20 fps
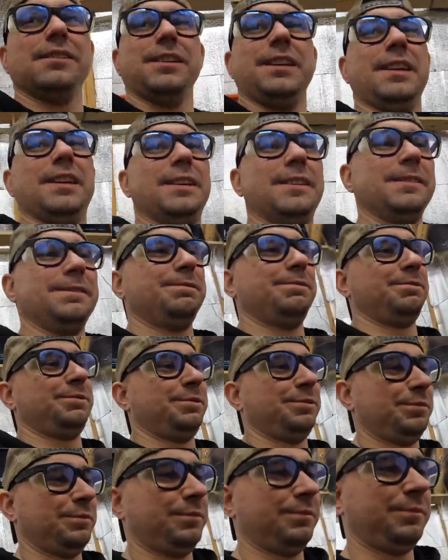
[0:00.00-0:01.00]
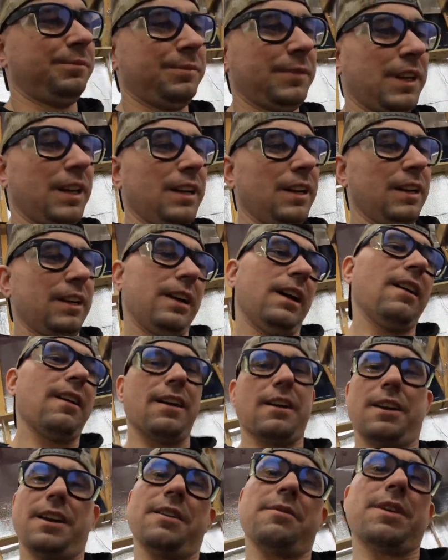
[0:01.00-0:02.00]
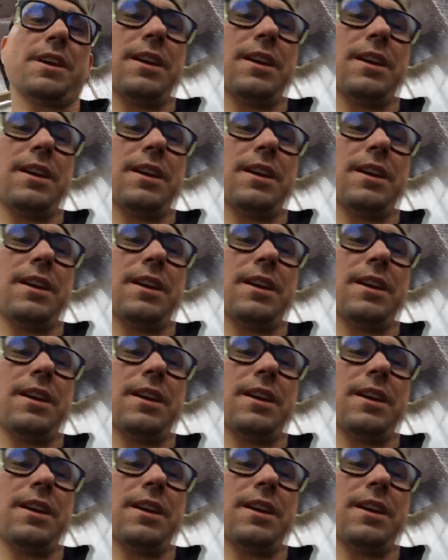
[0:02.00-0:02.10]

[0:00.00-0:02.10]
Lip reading: you know, all right, here we